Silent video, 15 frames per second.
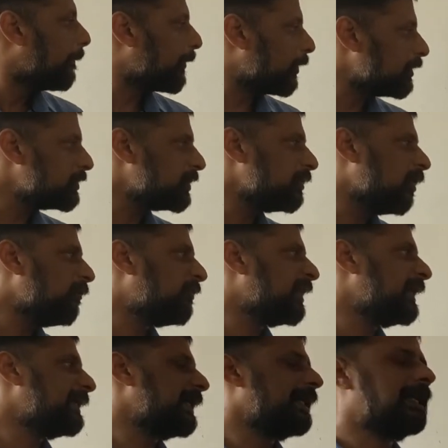Production of
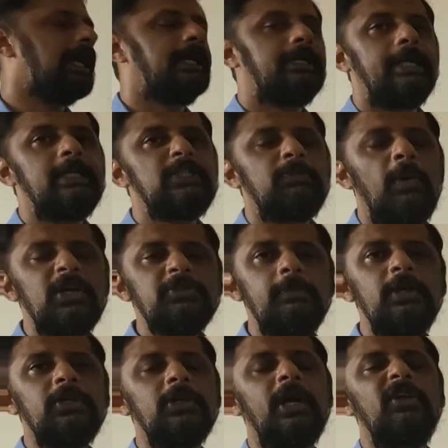heat and light. It is
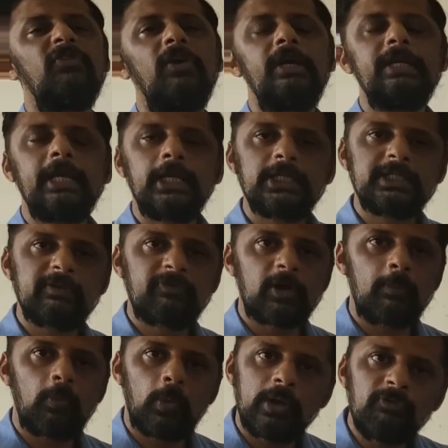possible to convert energy
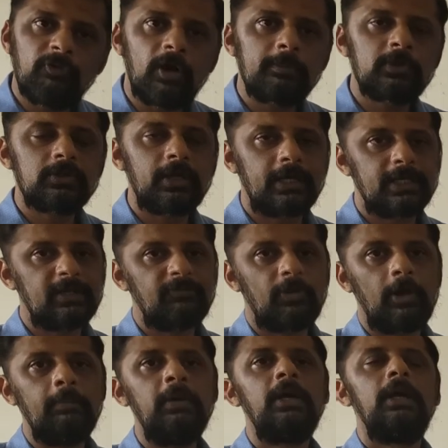from one form to the another
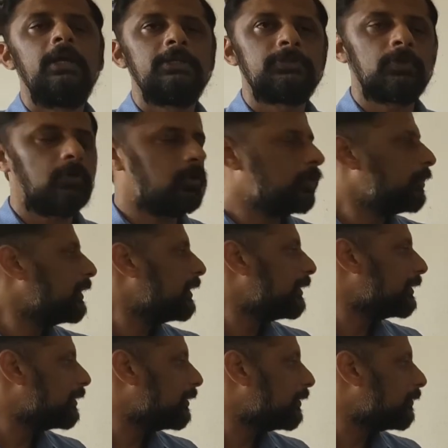form. So
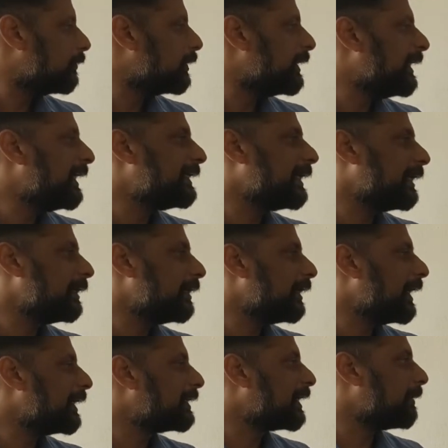heat
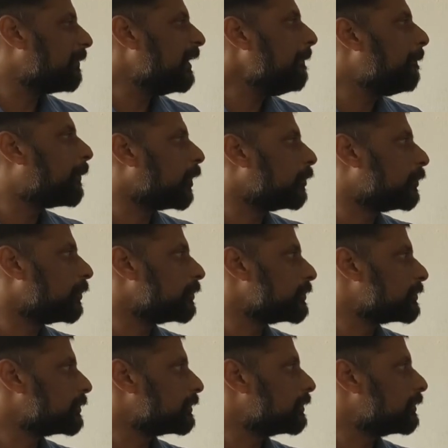and light can be produced.